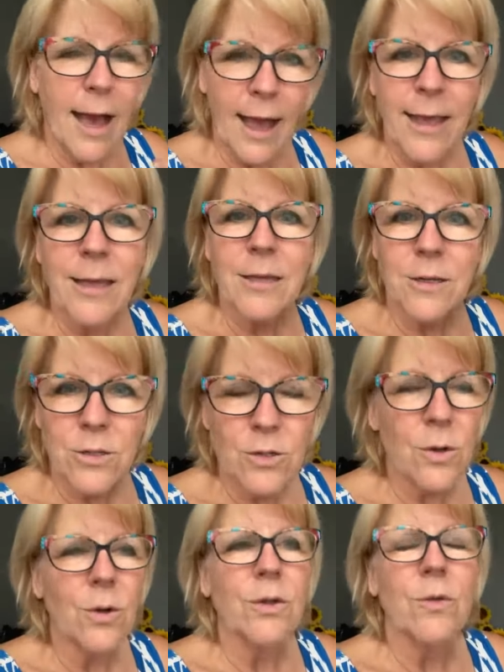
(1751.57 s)
I can
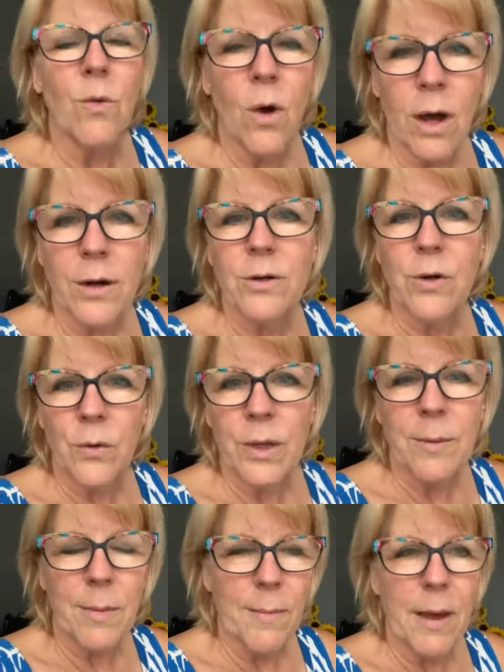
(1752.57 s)
control the water
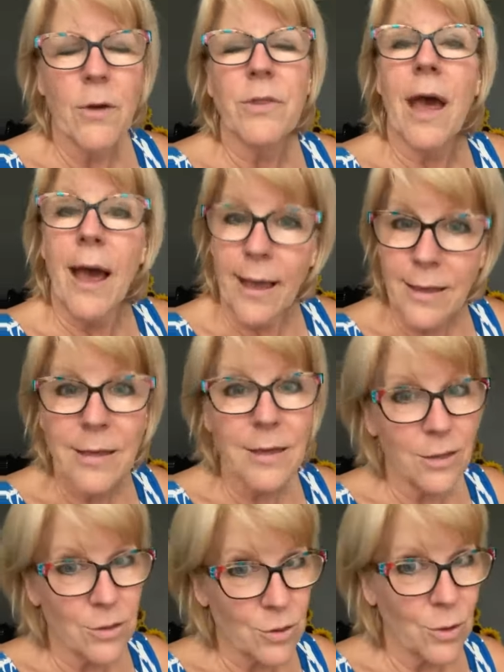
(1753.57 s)
going in my mouth. I
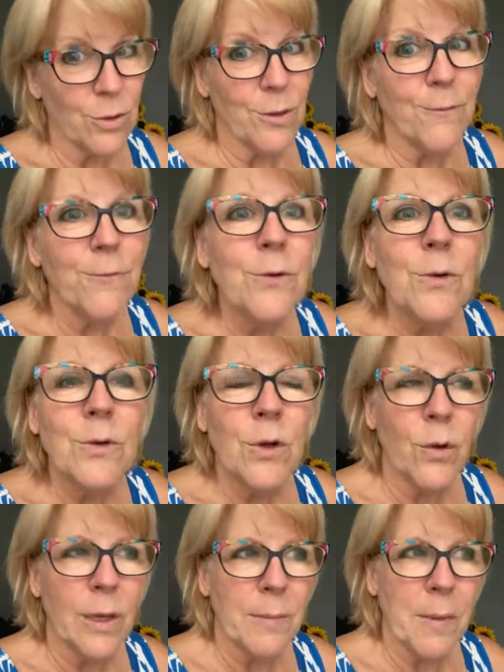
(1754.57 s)
can control the food
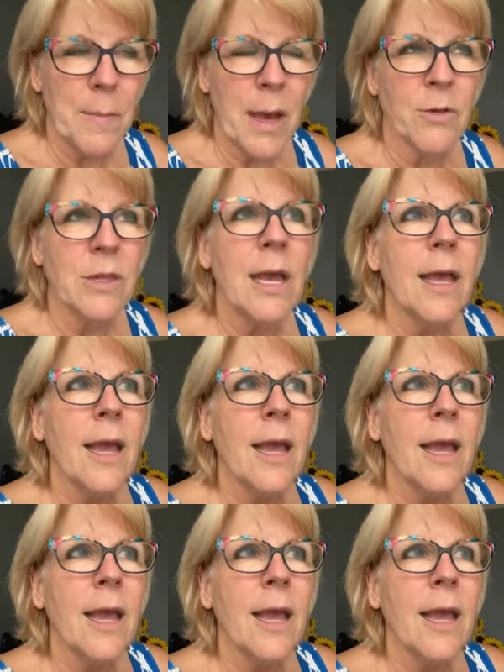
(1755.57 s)
going in my mouth.